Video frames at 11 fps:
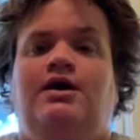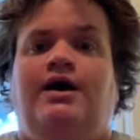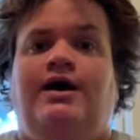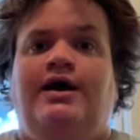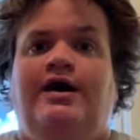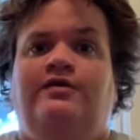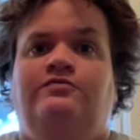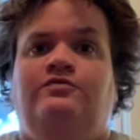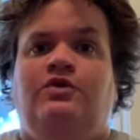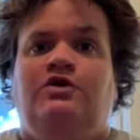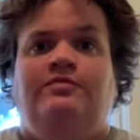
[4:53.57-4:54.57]
I have
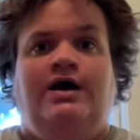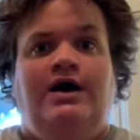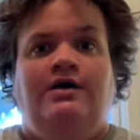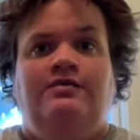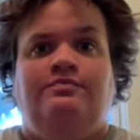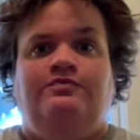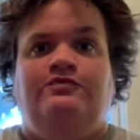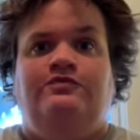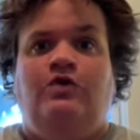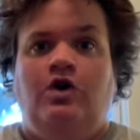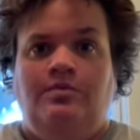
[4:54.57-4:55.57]
one of my
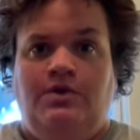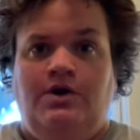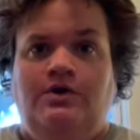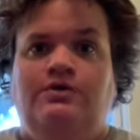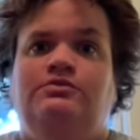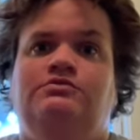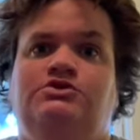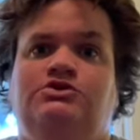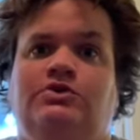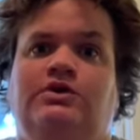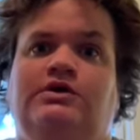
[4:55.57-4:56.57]
former
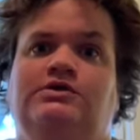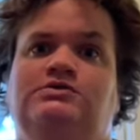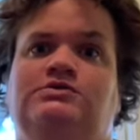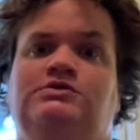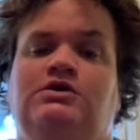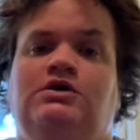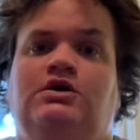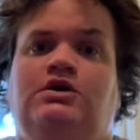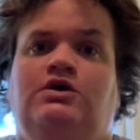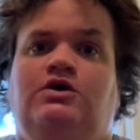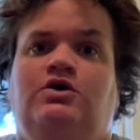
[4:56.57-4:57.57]
students
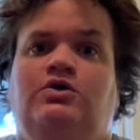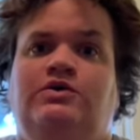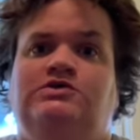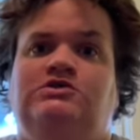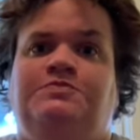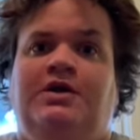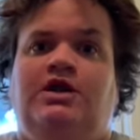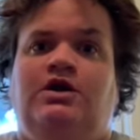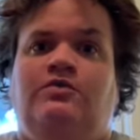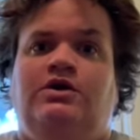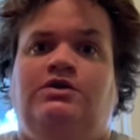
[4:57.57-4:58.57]
who is
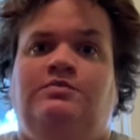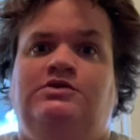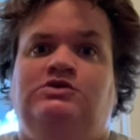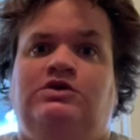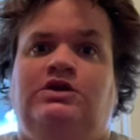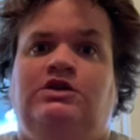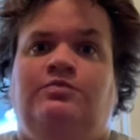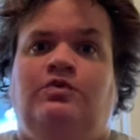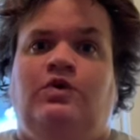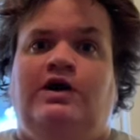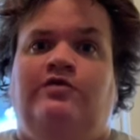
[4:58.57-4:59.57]
spinning a rhythm. He's looking at the
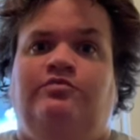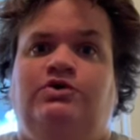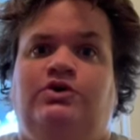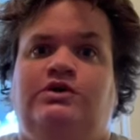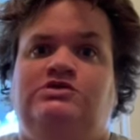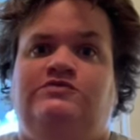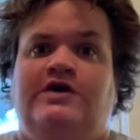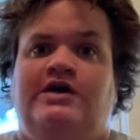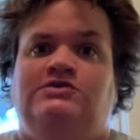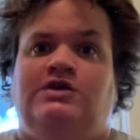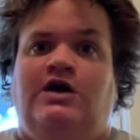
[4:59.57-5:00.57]
board. I blurred his
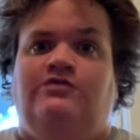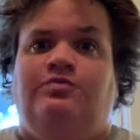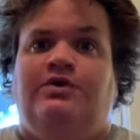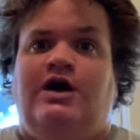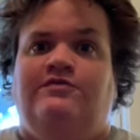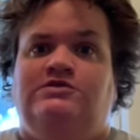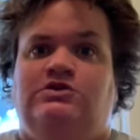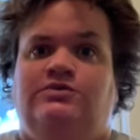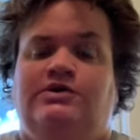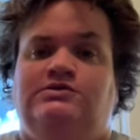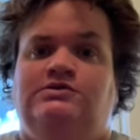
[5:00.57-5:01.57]
face out for privacy
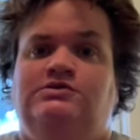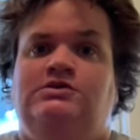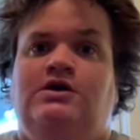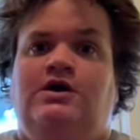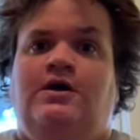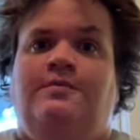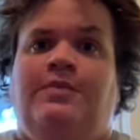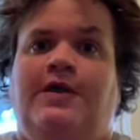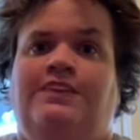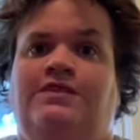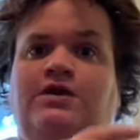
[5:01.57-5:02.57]
reasons,
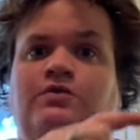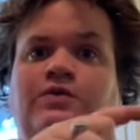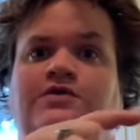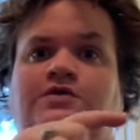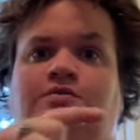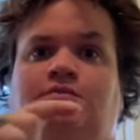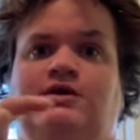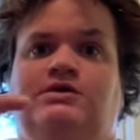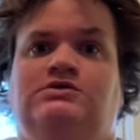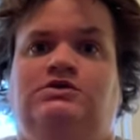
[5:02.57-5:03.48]
but the rhythm is